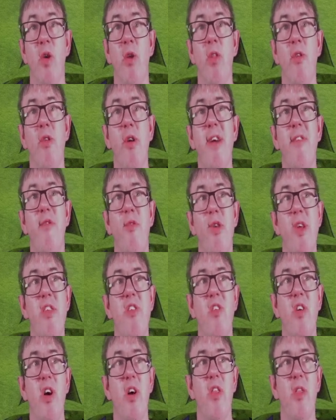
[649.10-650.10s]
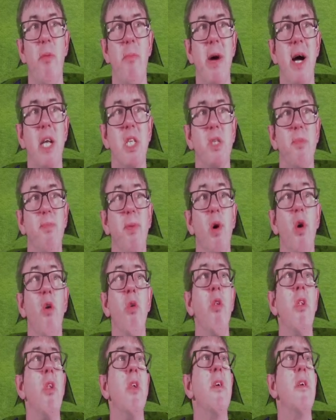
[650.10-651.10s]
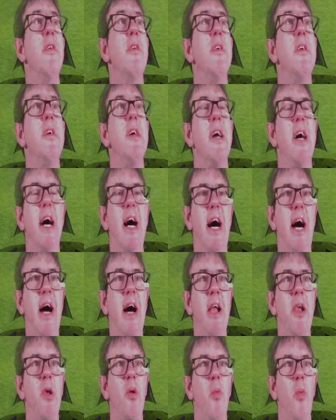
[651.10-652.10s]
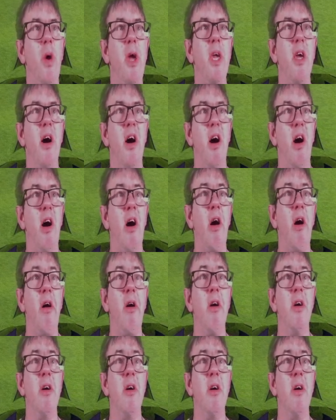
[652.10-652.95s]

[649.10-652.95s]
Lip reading: The referee's got the match ball and we are